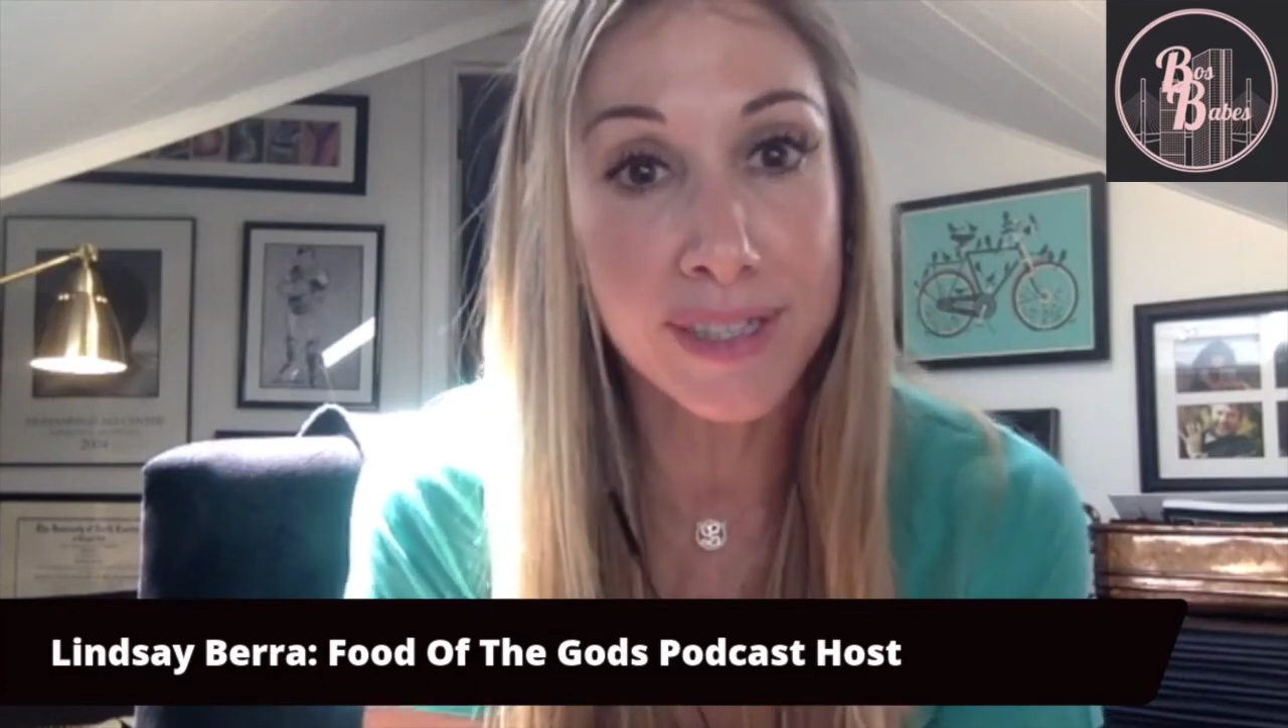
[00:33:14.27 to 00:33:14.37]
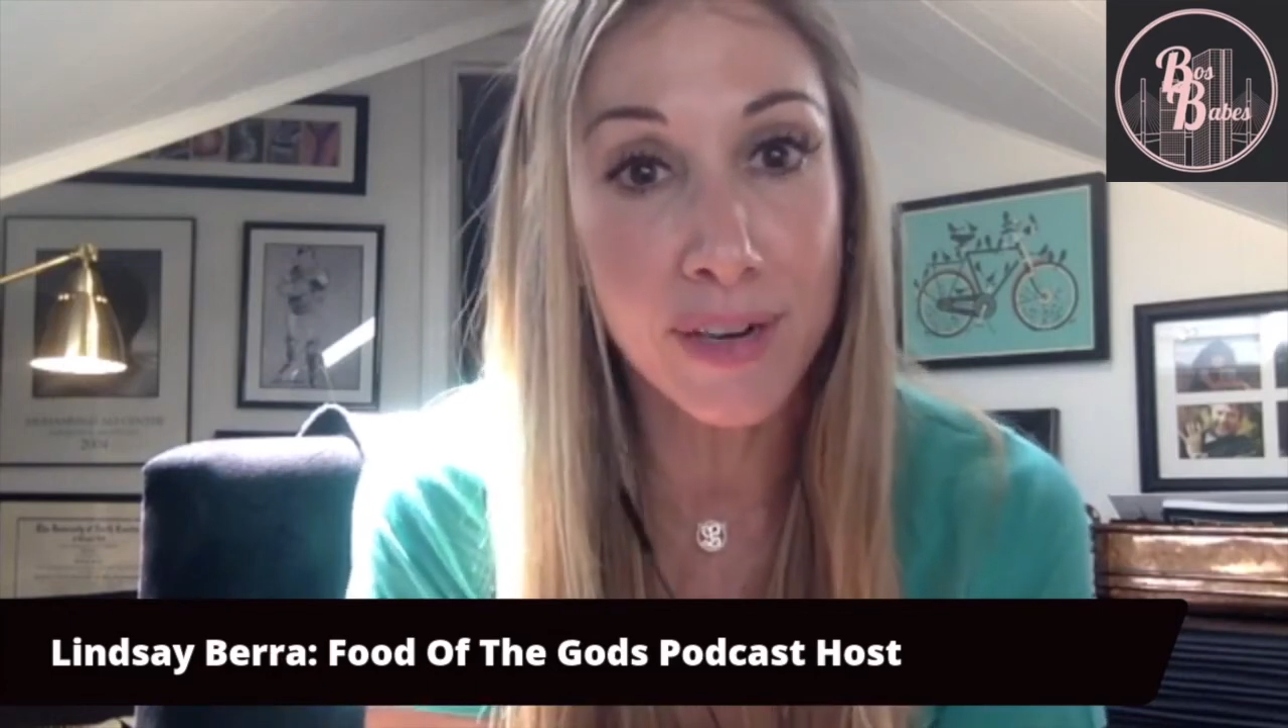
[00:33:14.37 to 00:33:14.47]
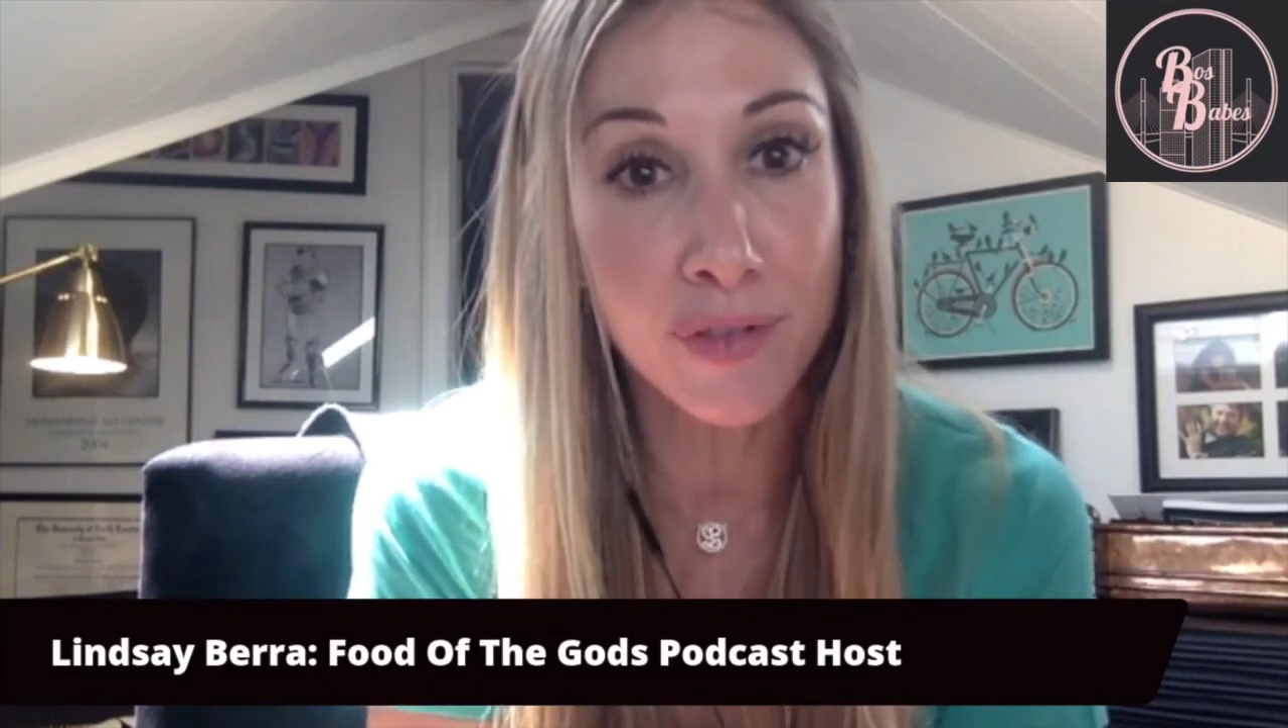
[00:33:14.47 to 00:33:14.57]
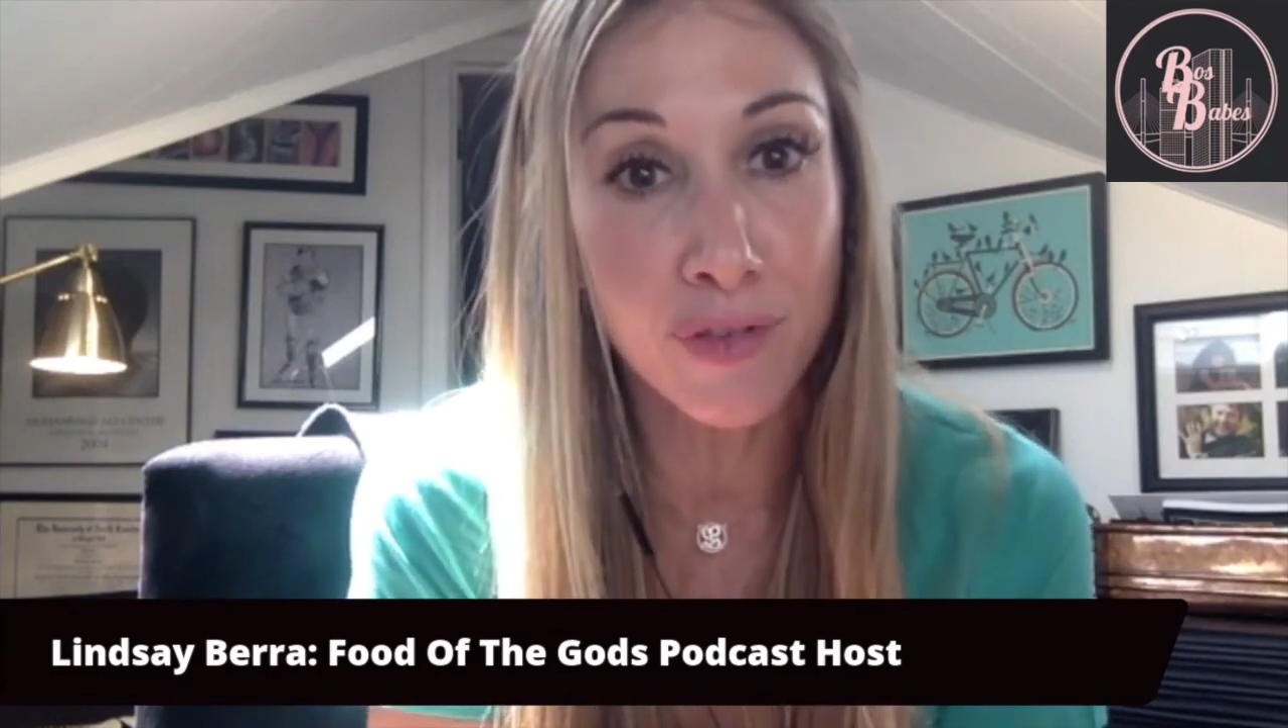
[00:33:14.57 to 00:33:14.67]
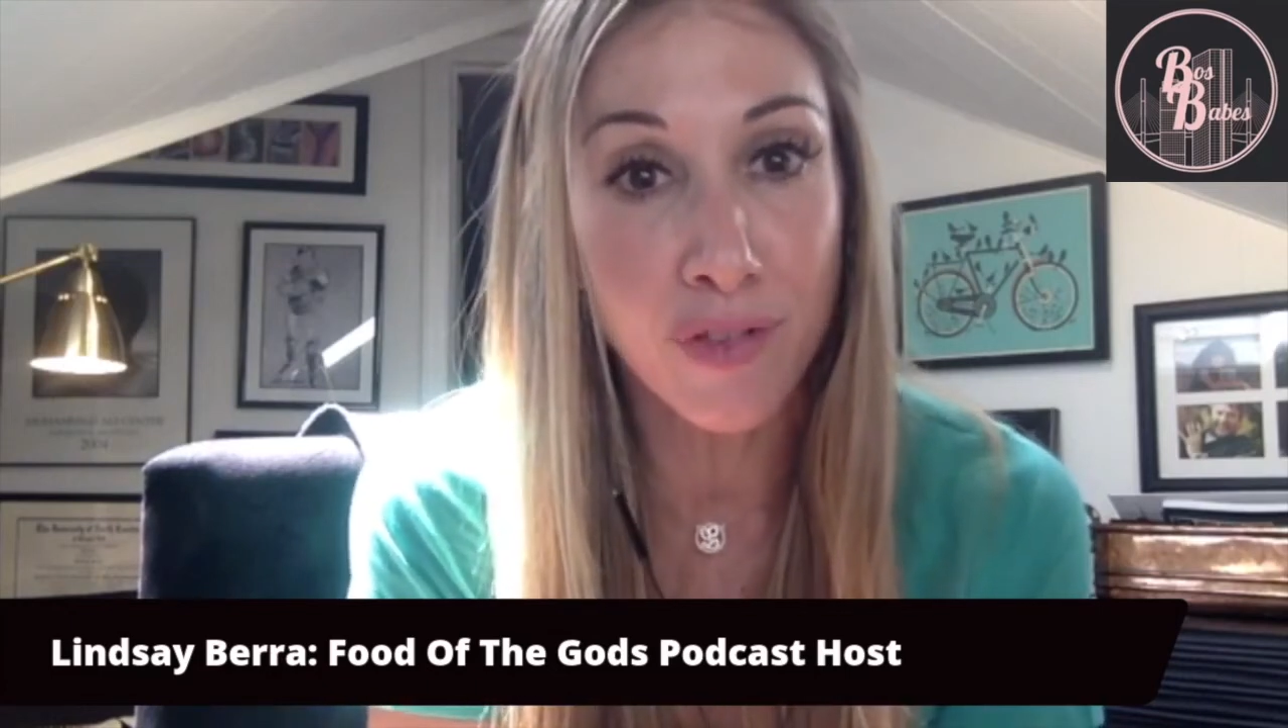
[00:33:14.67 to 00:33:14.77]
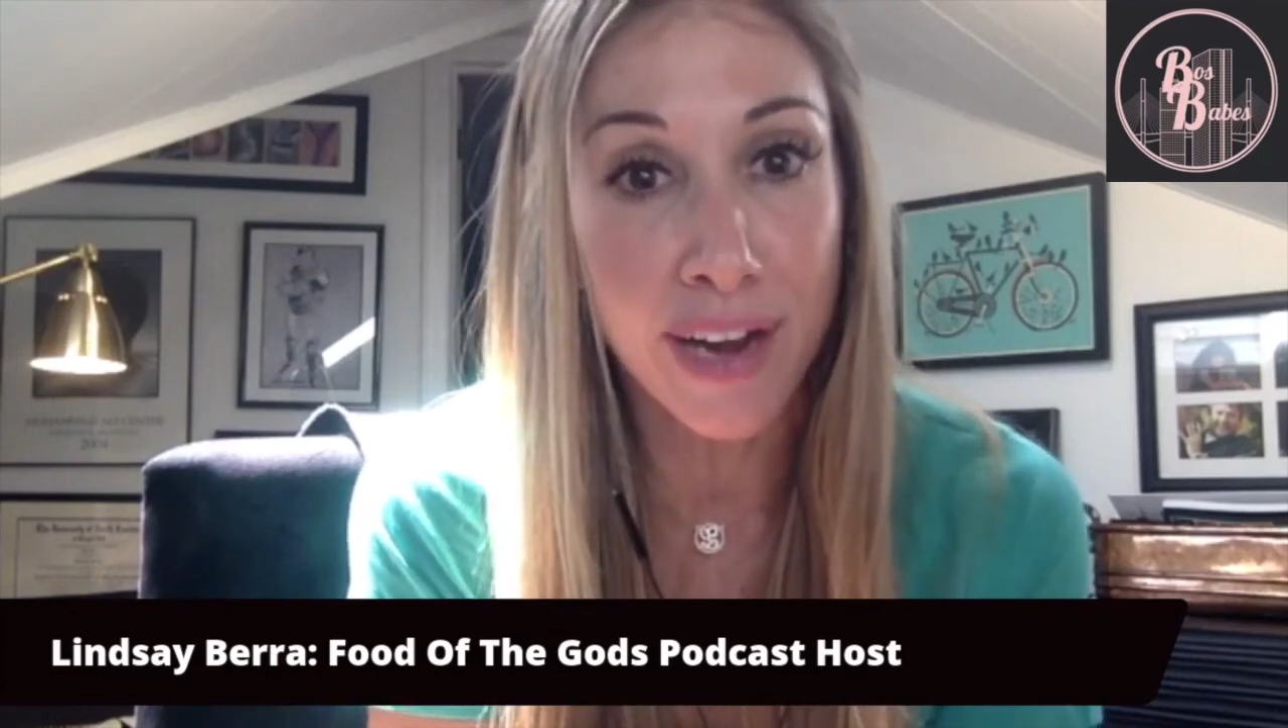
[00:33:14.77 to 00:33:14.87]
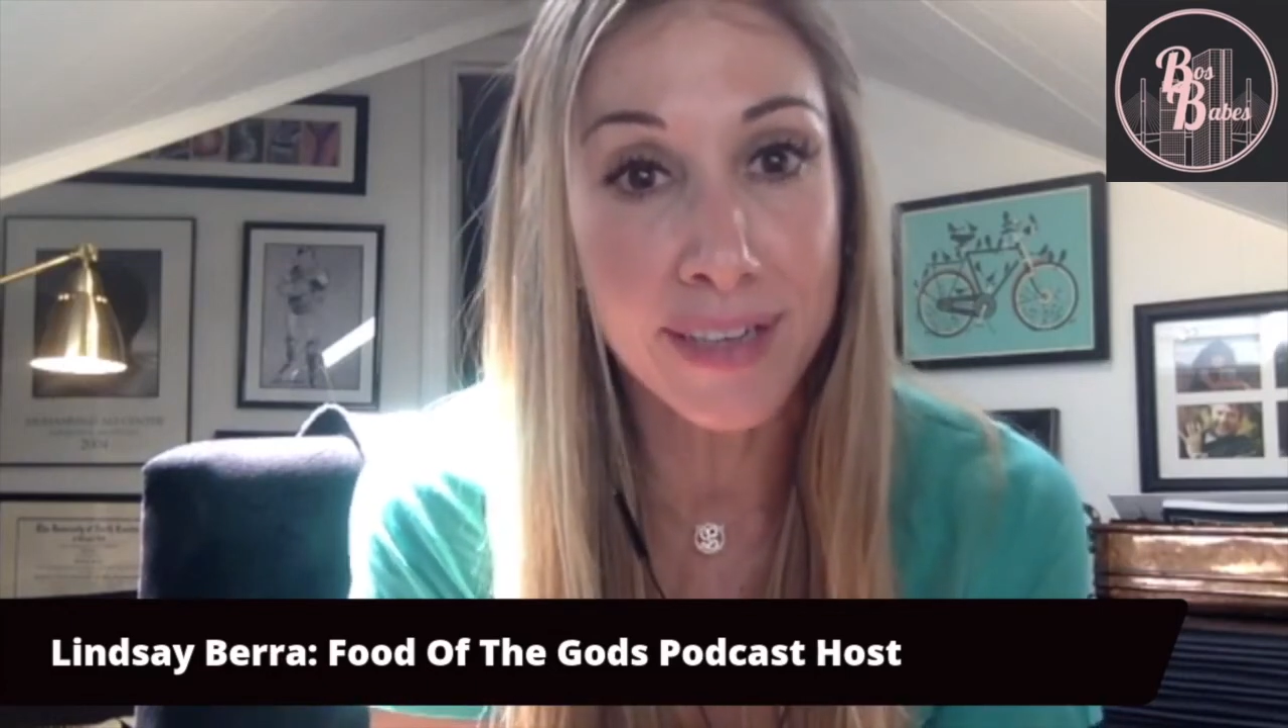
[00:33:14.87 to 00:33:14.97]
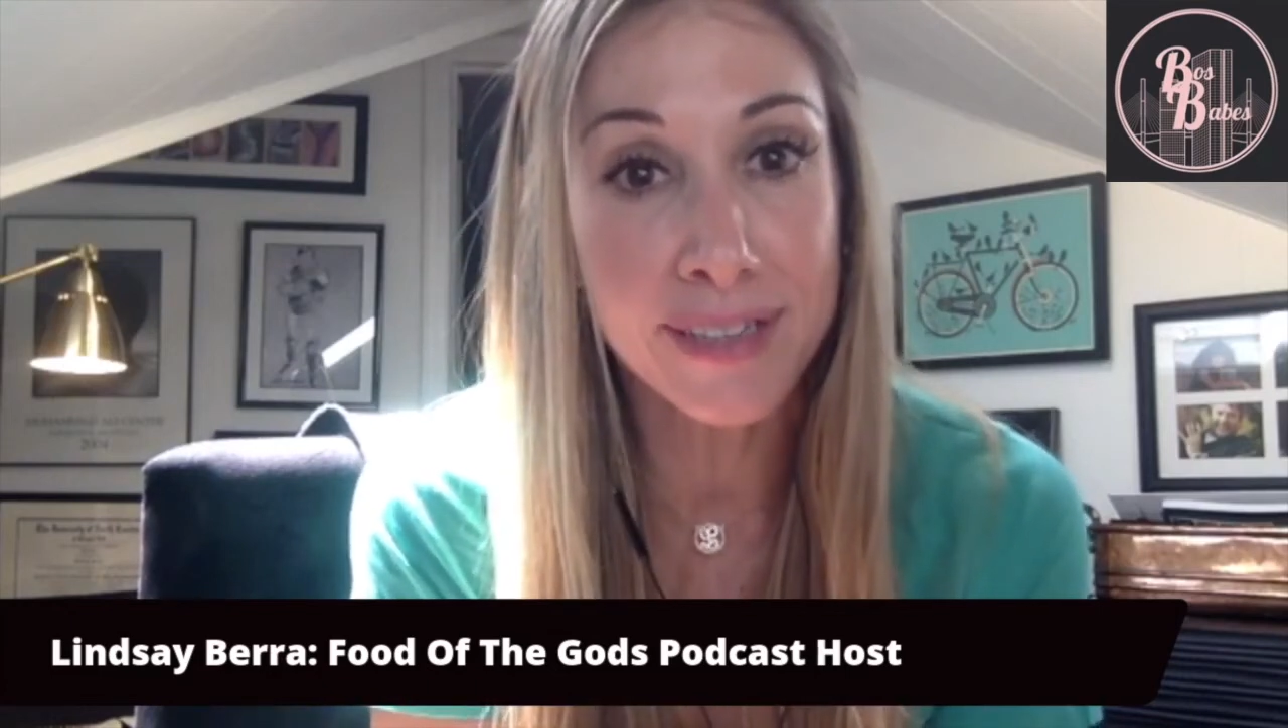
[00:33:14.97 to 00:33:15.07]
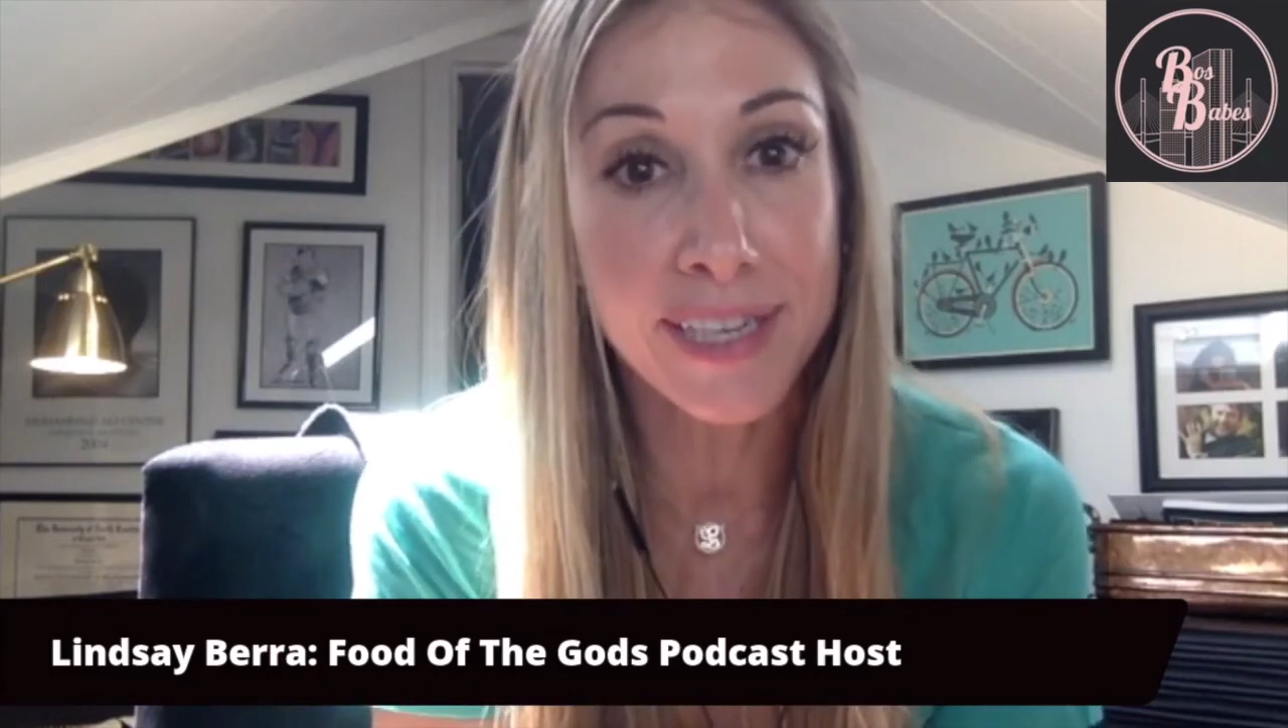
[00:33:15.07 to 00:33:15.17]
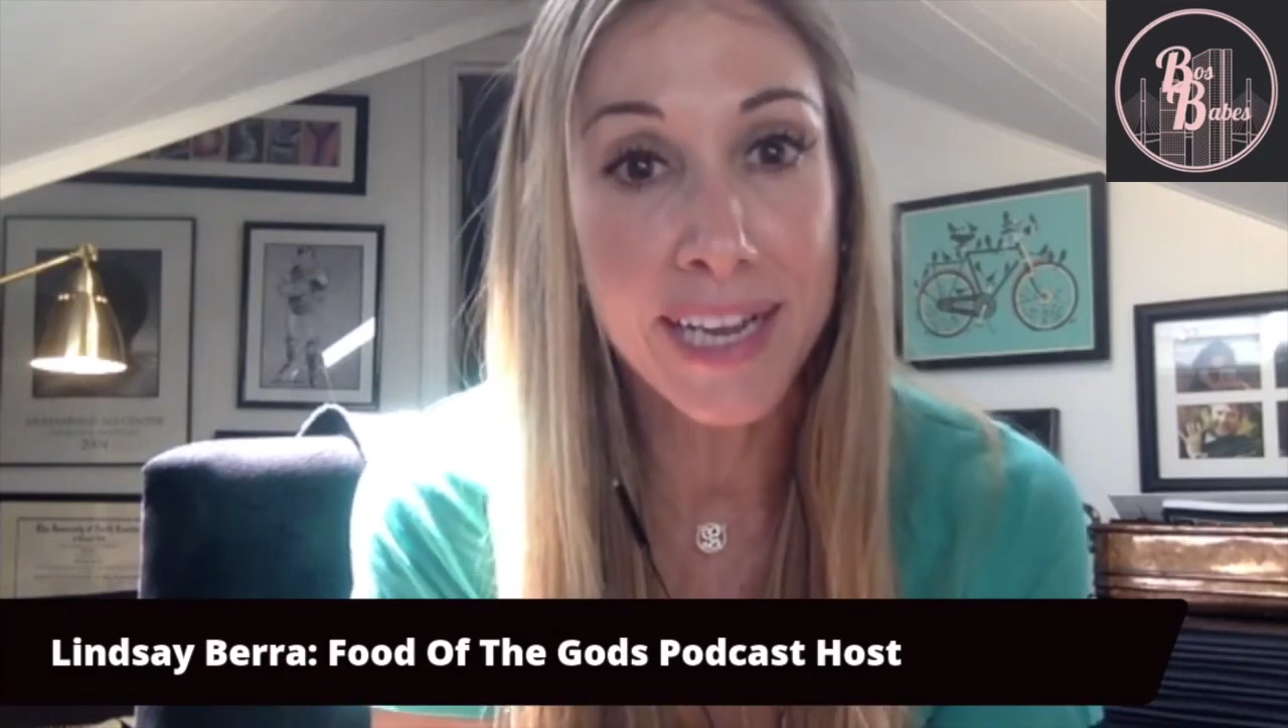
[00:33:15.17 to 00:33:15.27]
several
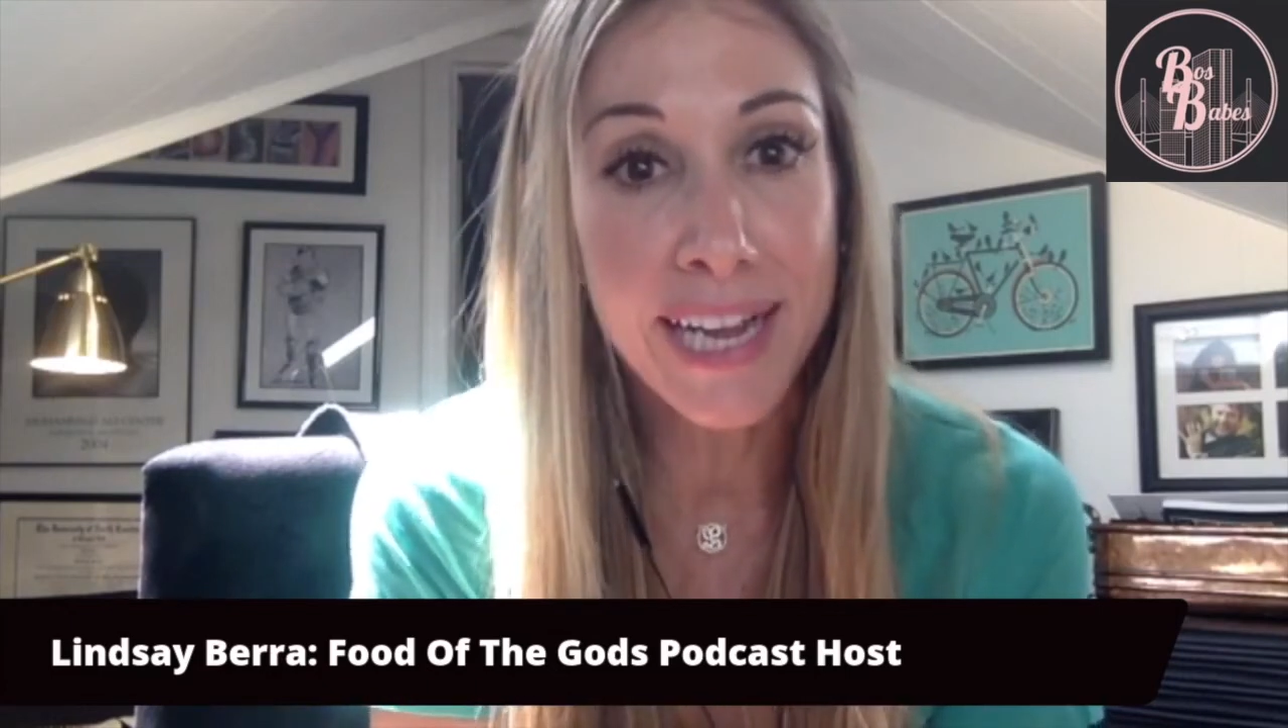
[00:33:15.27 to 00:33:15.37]
friends